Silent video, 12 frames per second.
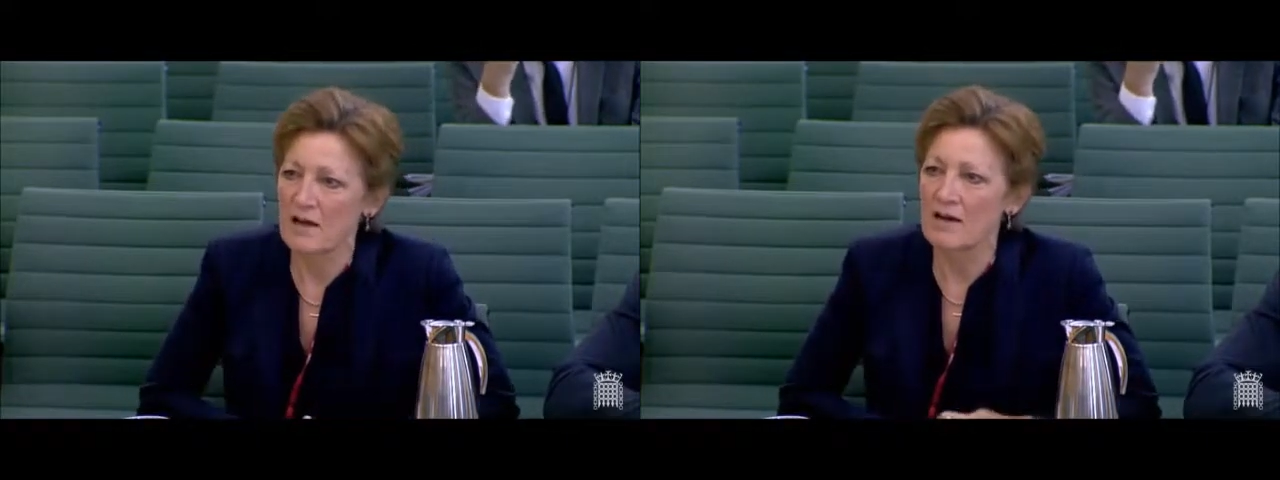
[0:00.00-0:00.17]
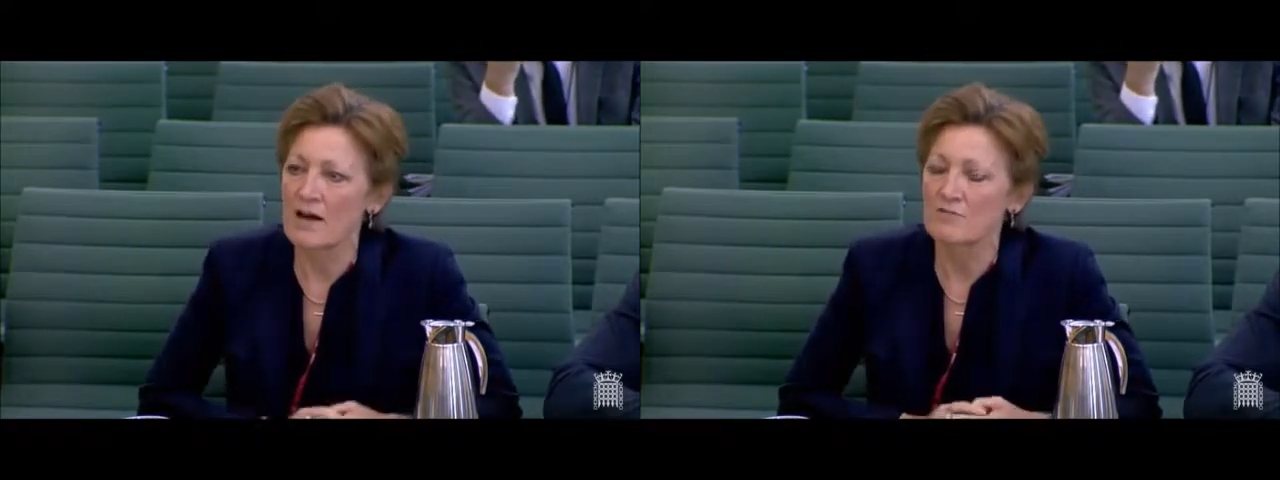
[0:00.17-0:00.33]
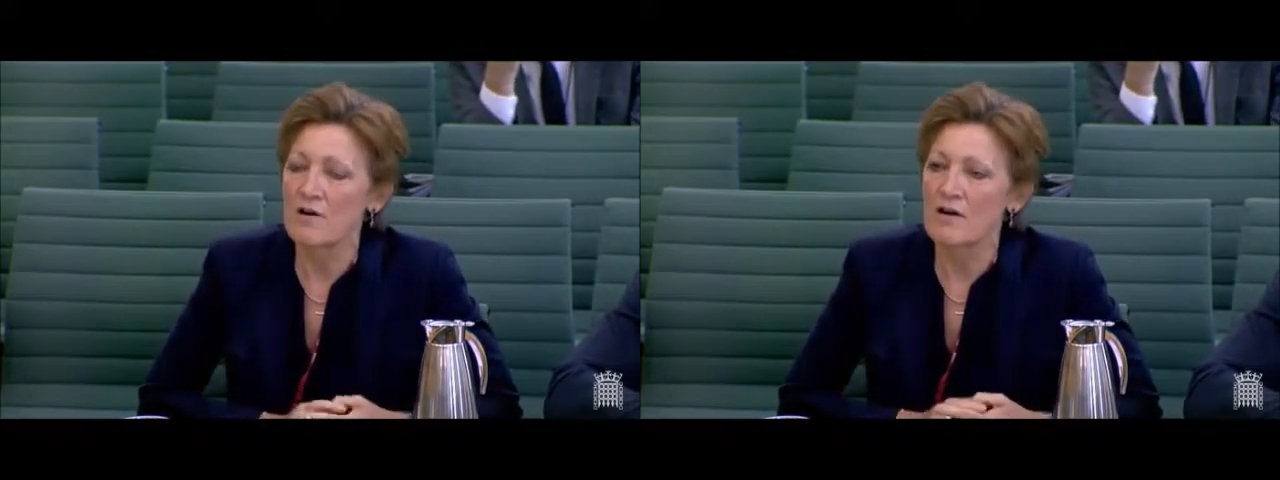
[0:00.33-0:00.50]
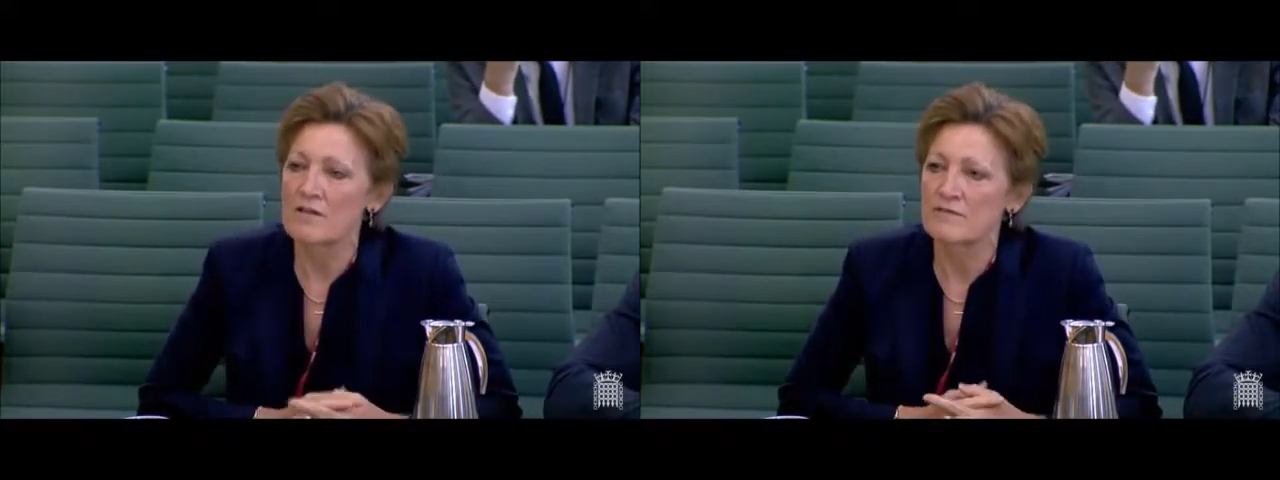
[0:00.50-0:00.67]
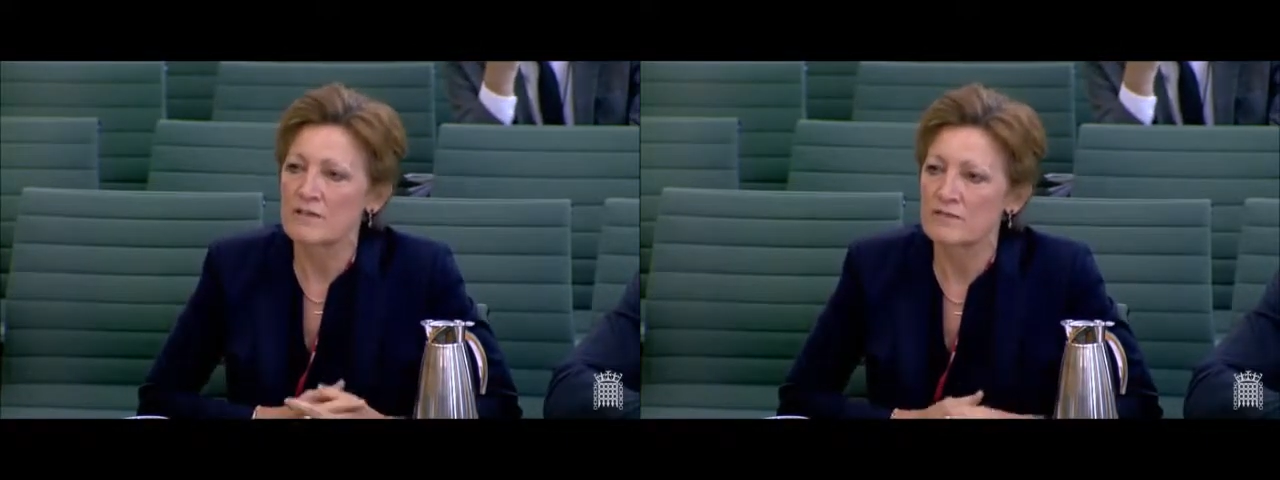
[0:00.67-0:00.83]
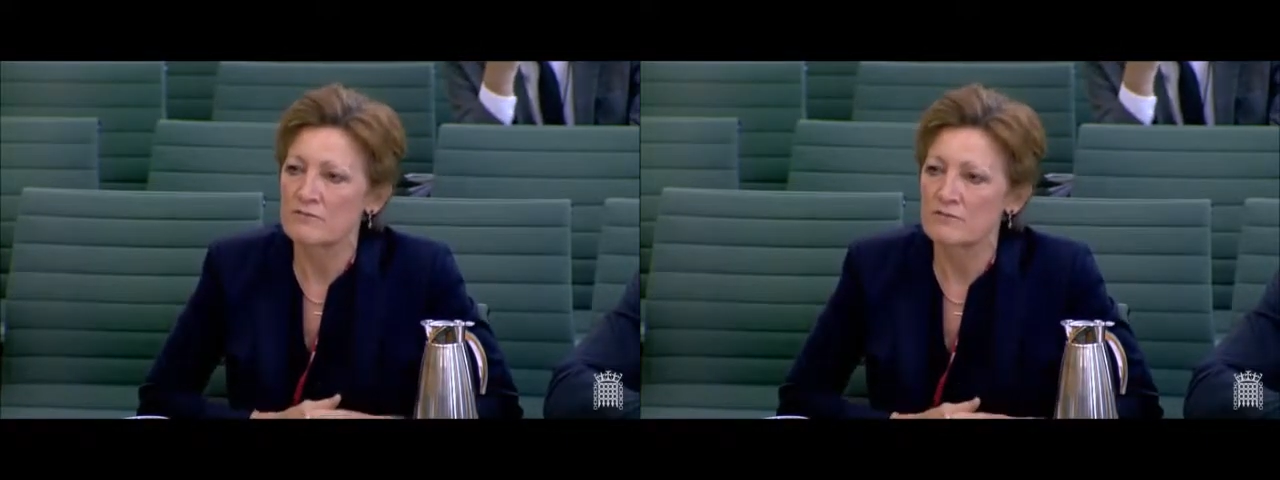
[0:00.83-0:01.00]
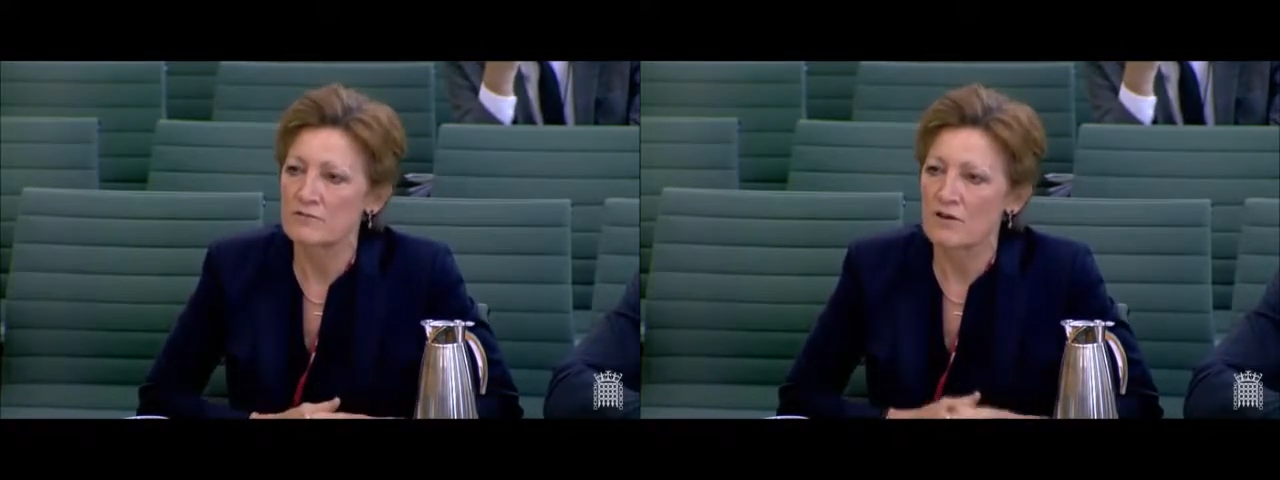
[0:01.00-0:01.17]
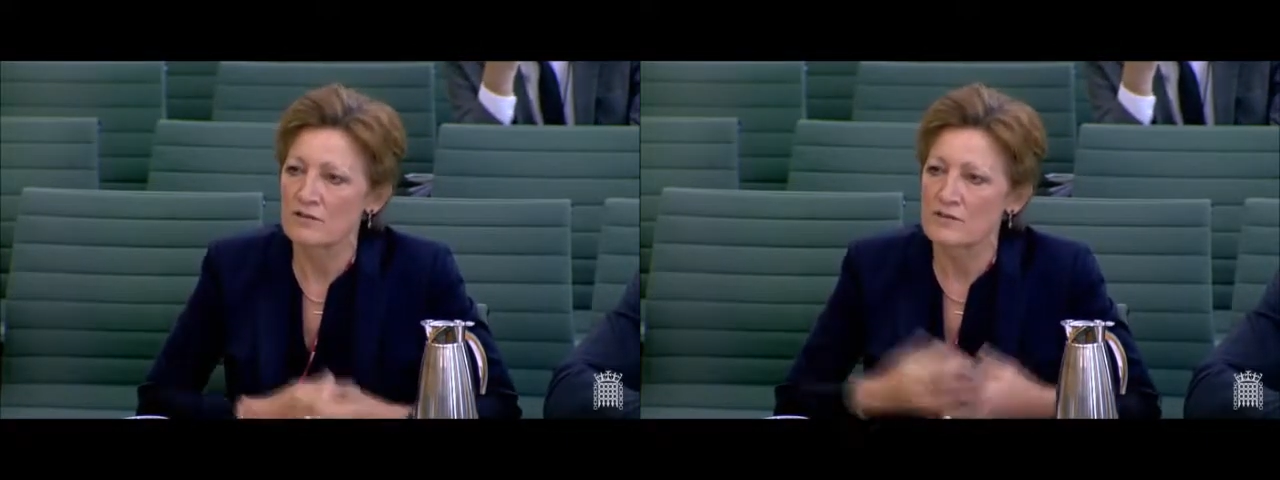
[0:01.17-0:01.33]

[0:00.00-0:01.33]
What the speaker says: arriving in France,